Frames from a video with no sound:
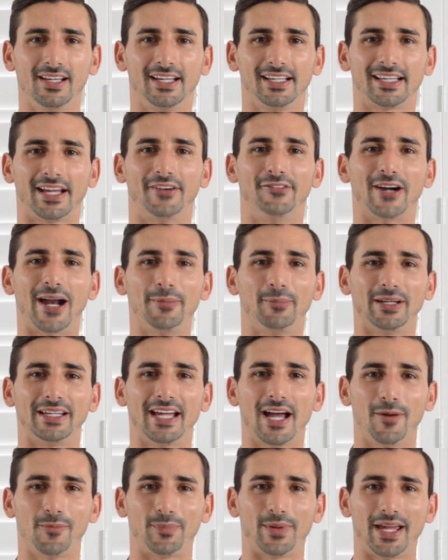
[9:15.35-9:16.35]
Okay,
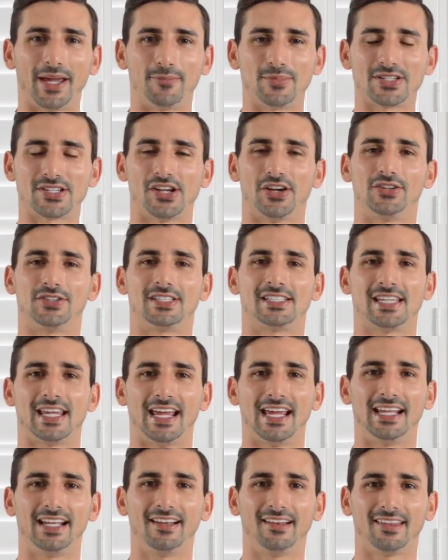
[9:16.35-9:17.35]
wrapping up episode
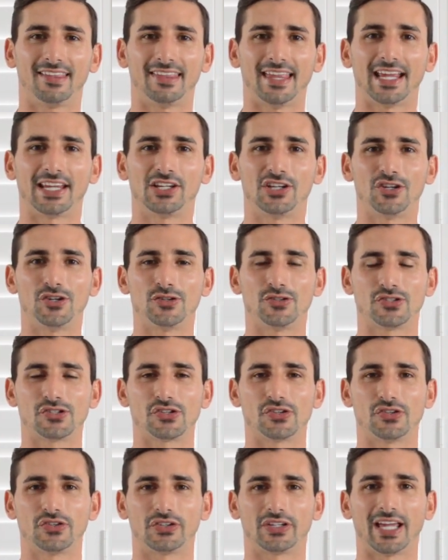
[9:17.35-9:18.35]
10, thank you
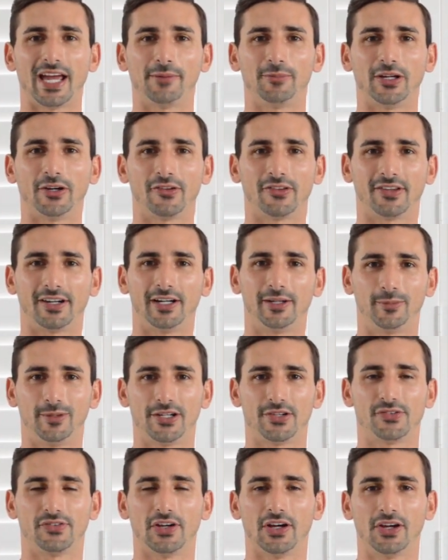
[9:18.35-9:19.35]
to KBL
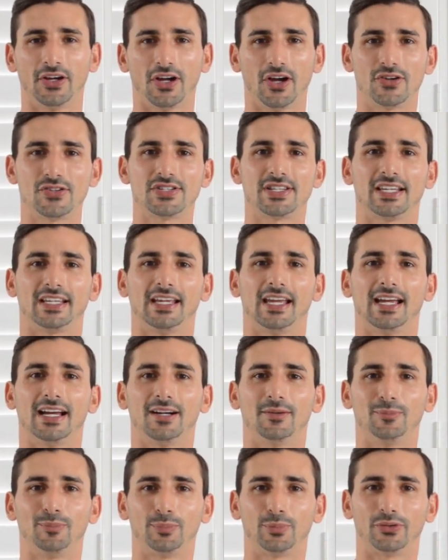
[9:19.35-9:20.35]
Thoroughbreds for hosting
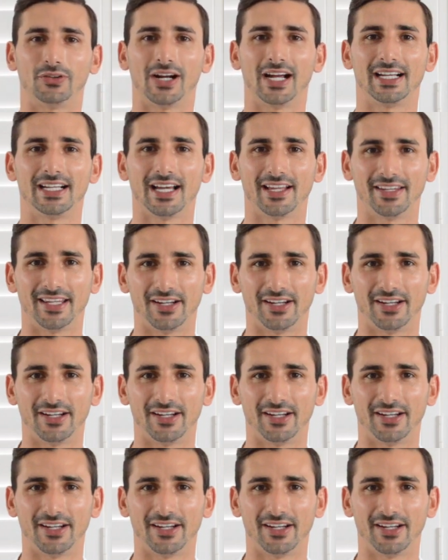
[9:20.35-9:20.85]
our parade out